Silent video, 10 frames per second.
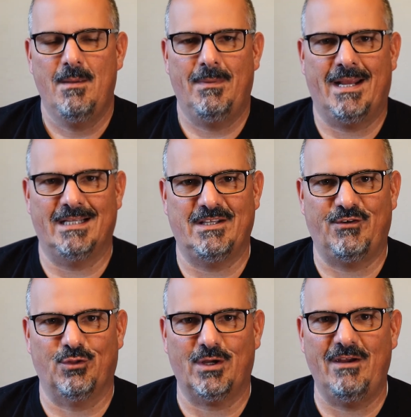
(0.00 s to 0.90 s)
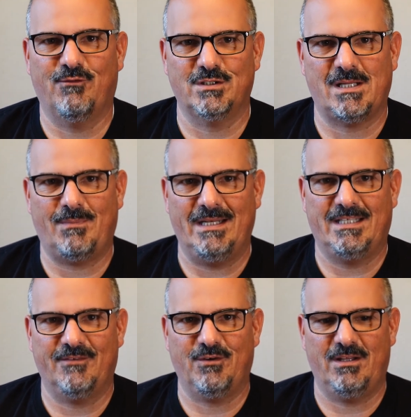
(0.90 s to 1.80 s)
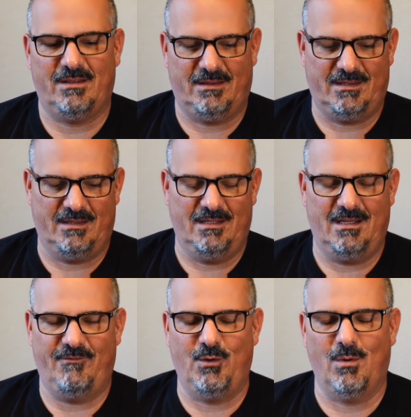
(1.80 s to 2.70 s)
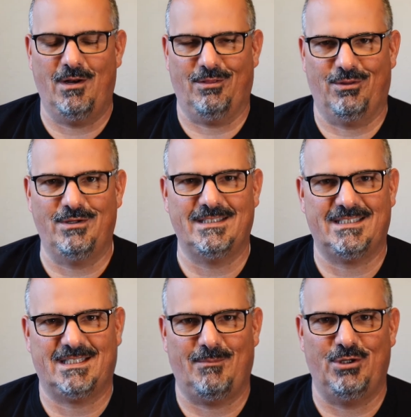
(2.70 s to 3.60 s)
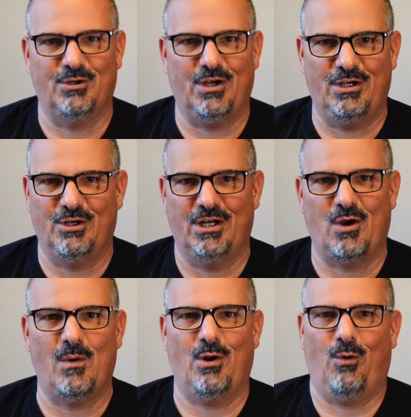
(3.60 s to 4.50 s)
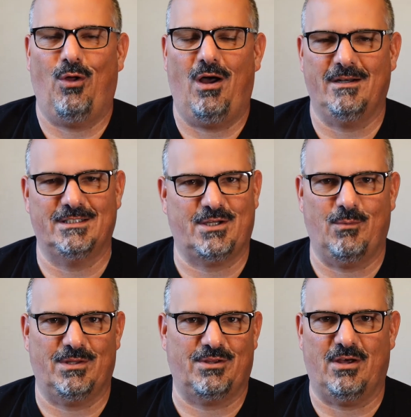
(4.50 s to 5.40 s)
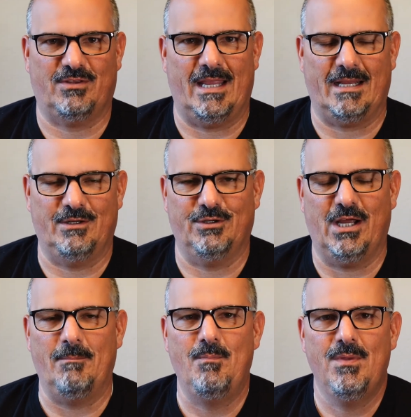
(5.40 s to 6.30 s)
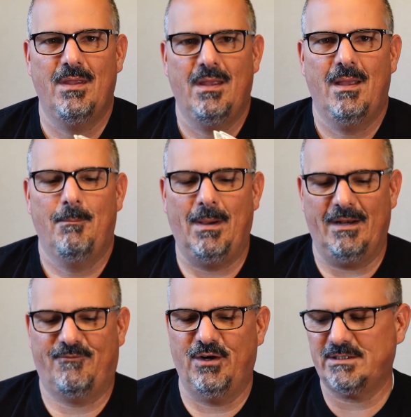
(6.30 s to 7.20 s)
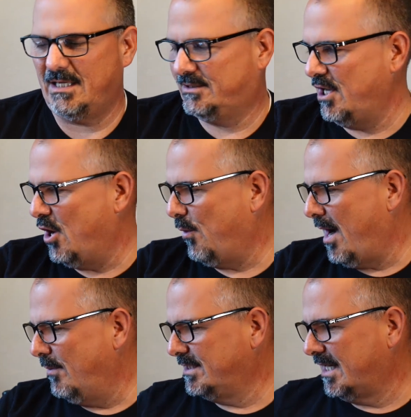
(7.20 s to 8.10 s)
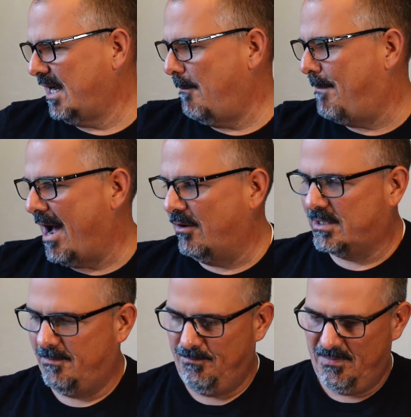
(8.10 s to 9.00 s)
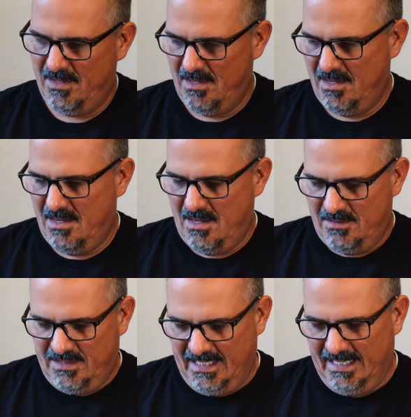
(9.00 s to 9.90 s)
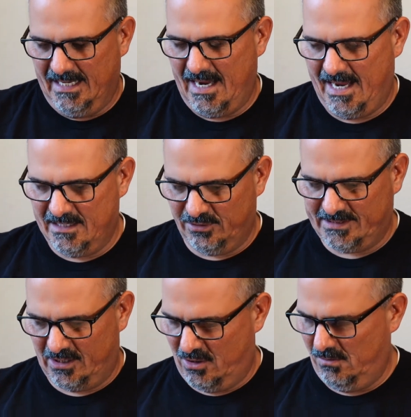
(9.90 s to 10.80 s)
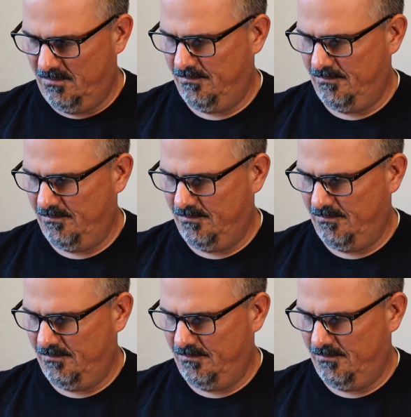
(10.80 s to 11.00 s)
Because if you're looking for something different, if you want to learn the system and you're good going whole hog, just go with the Thoth deck and you're good. But first, so I'm going to talk about the Haindl Tarot.